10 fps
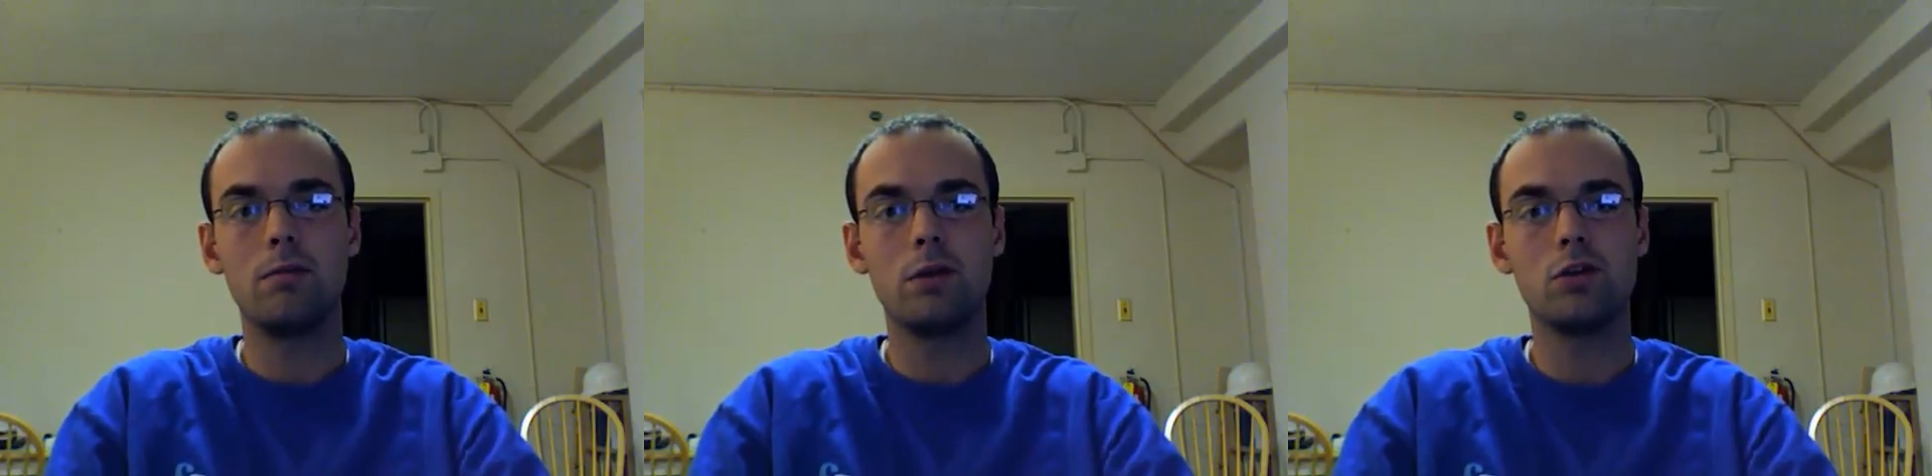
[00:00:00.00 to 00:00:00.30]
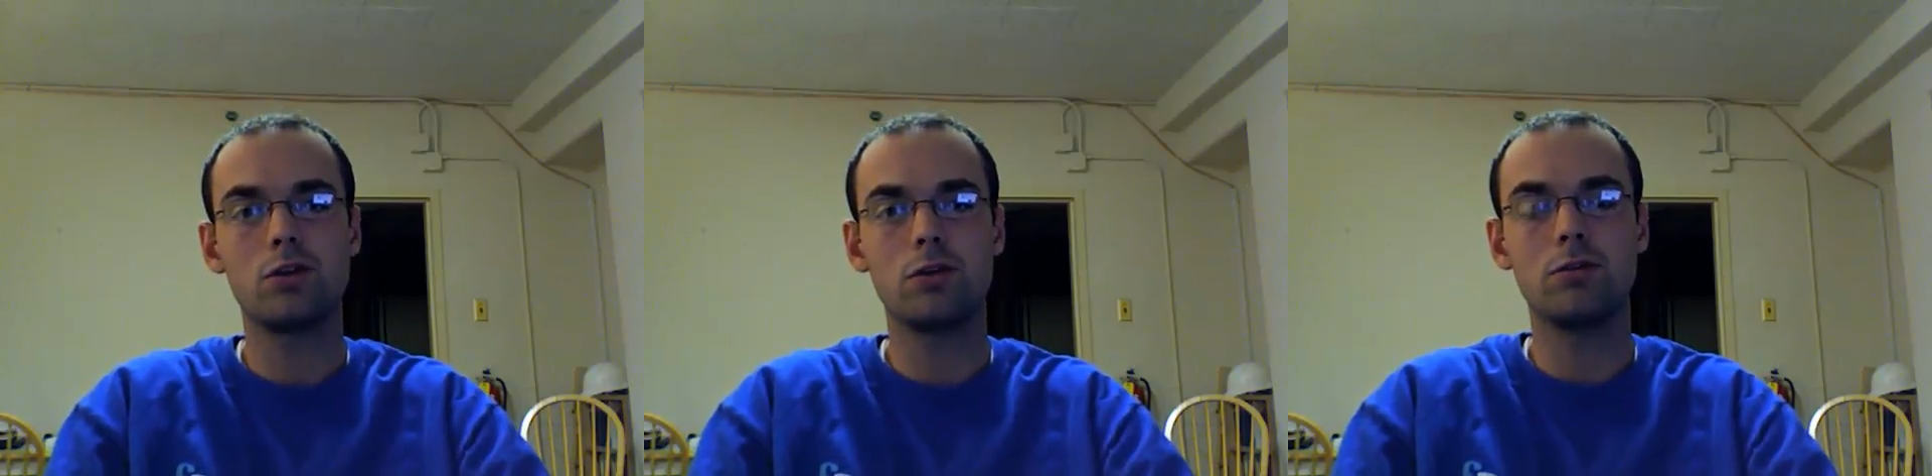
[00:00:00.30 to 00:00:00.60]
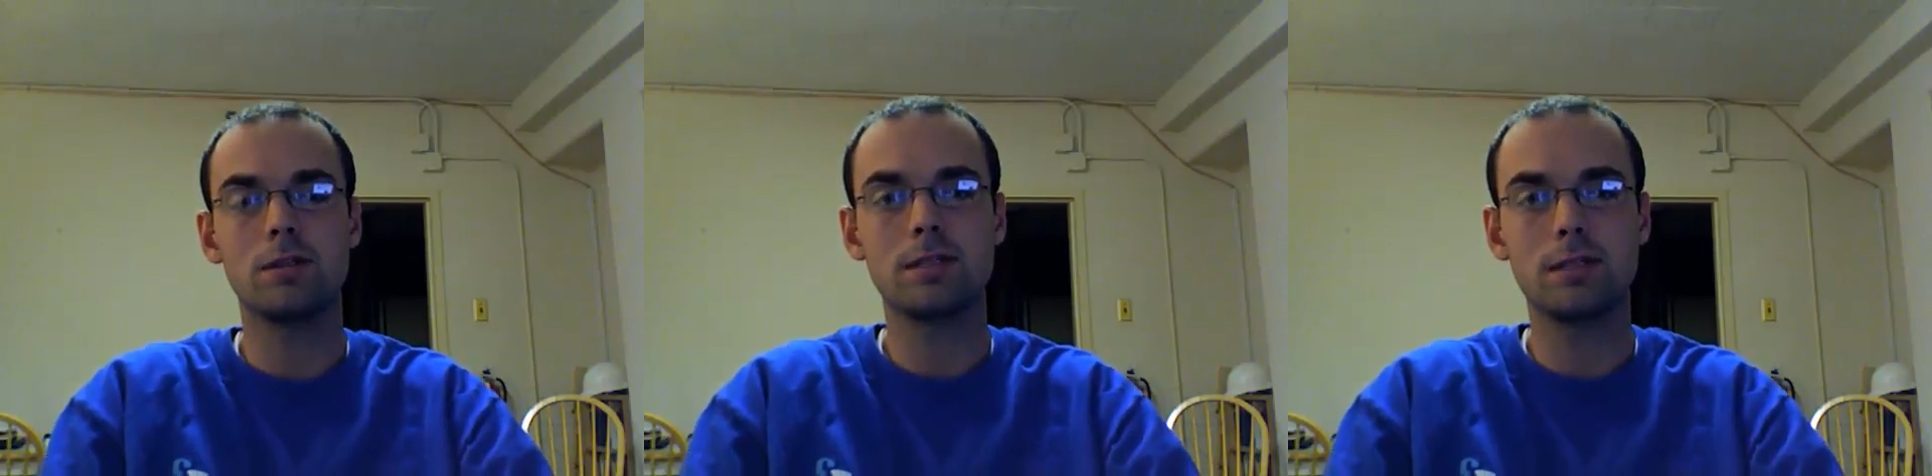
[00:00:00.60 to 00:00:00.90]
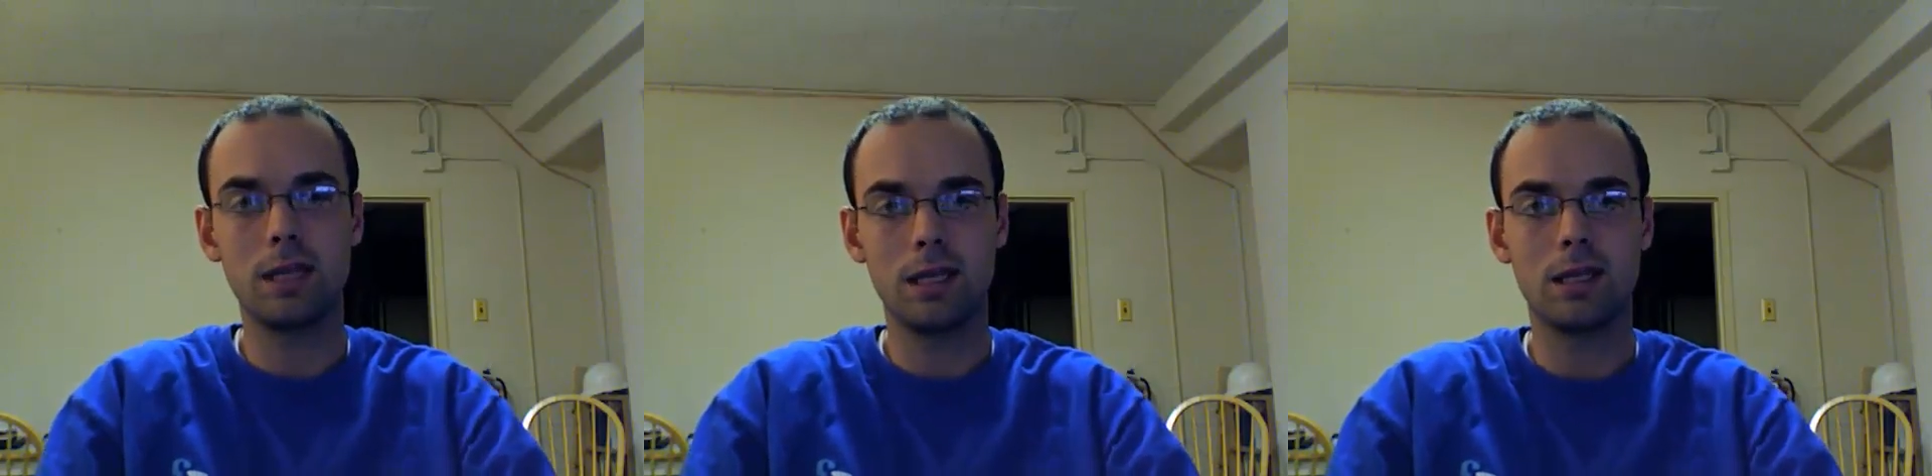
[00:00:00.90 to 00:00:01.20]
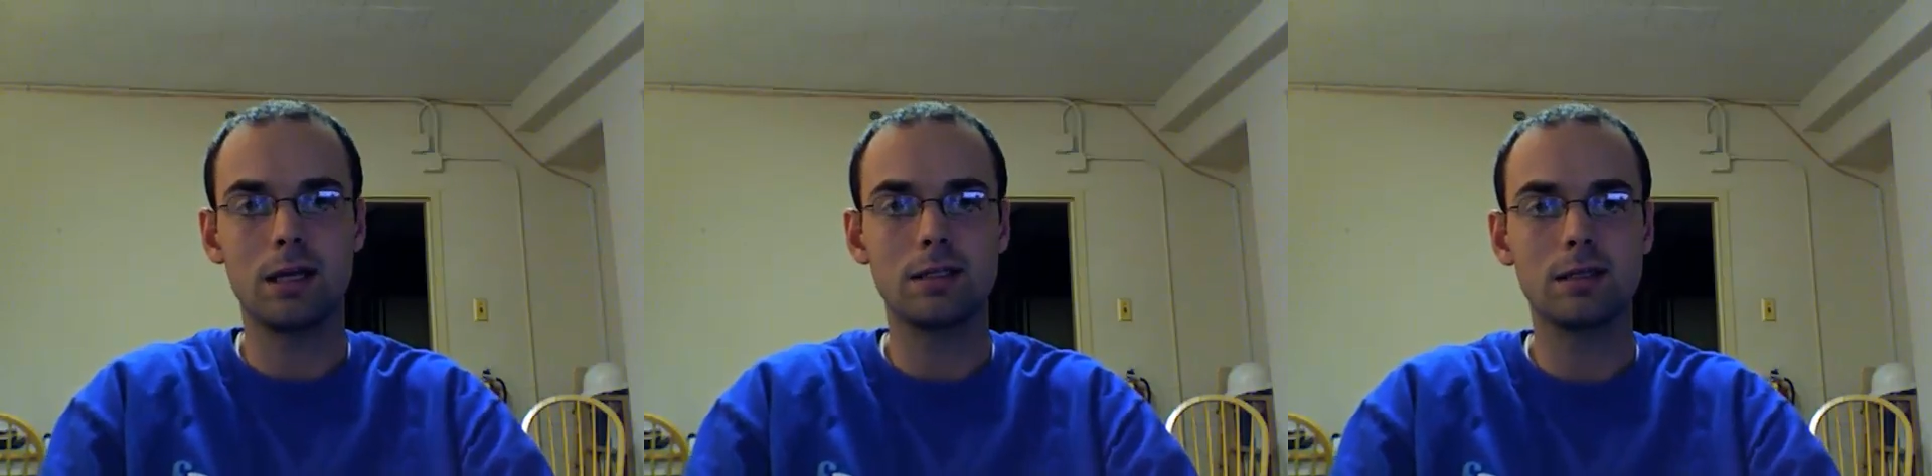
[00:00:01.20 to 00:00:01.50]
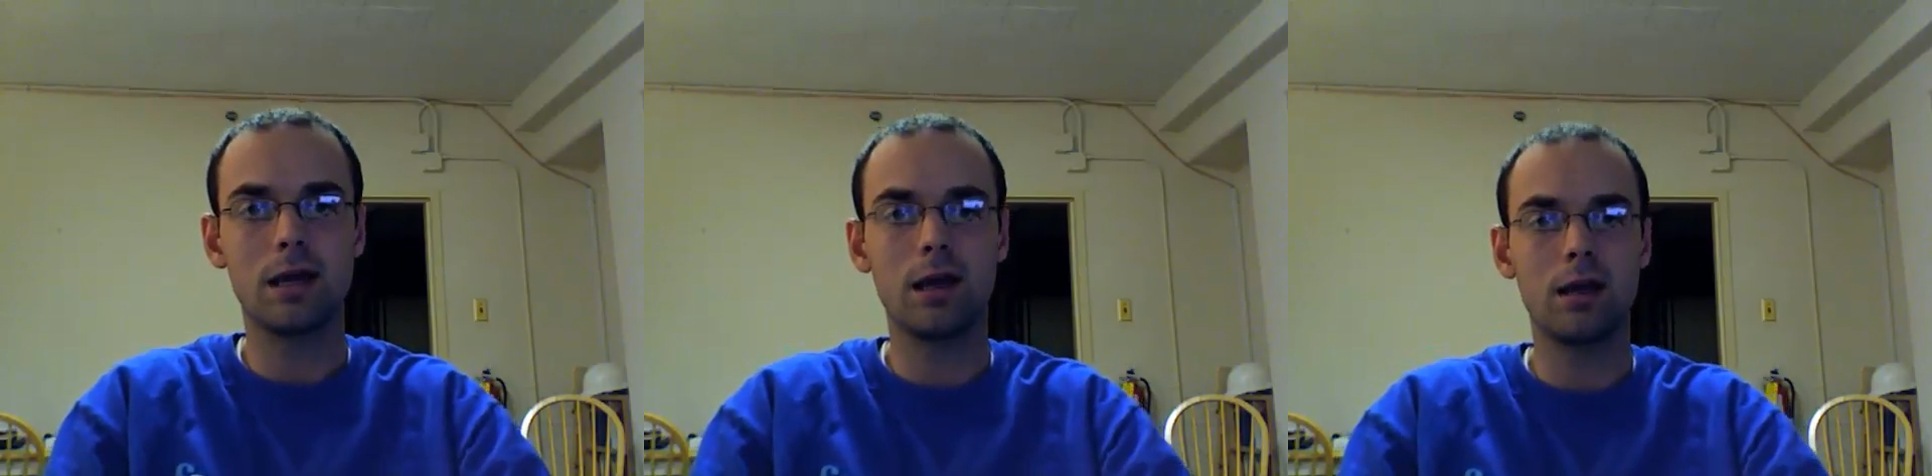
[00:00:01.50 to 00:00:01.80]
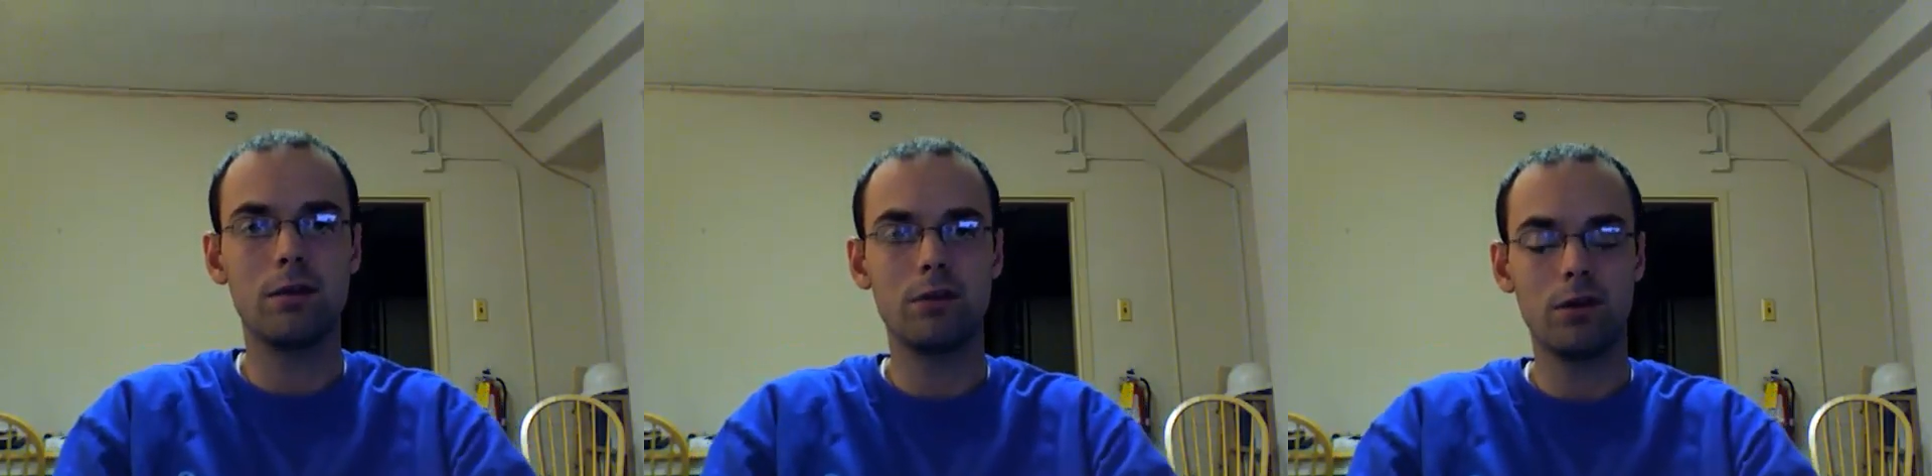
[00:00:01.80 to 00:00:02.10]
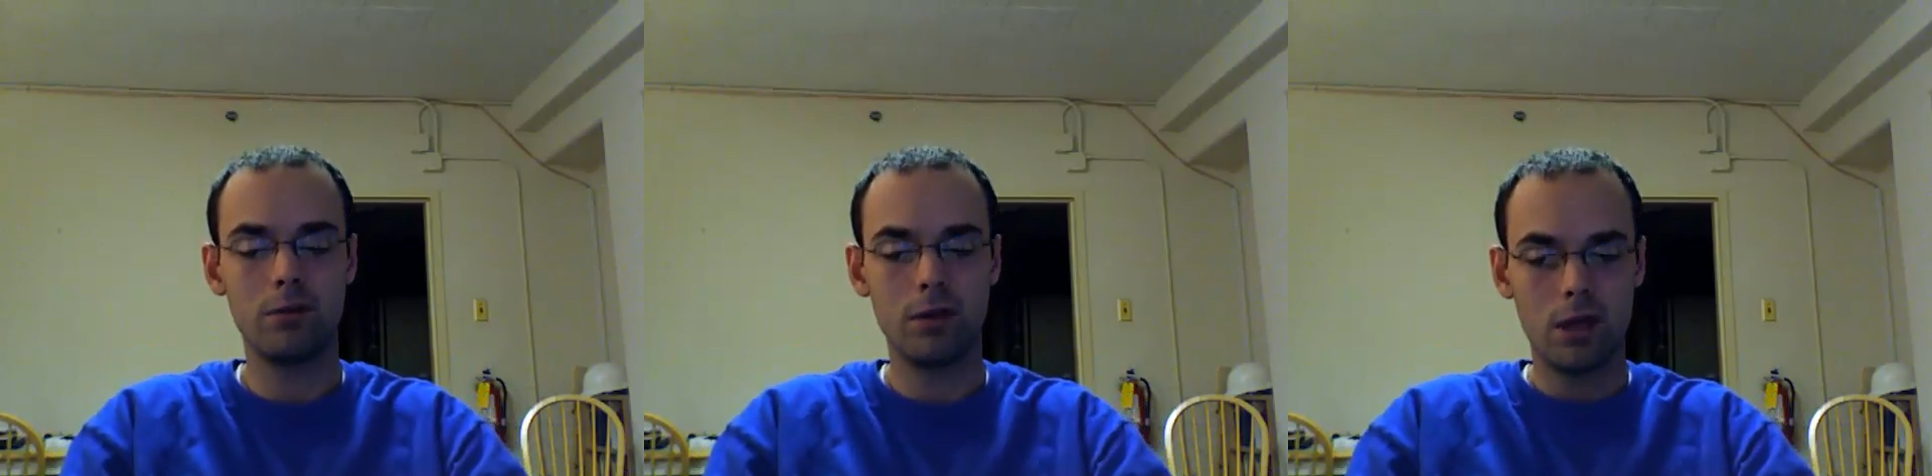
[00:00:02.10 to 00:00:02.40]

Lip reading: your students seeing that side of you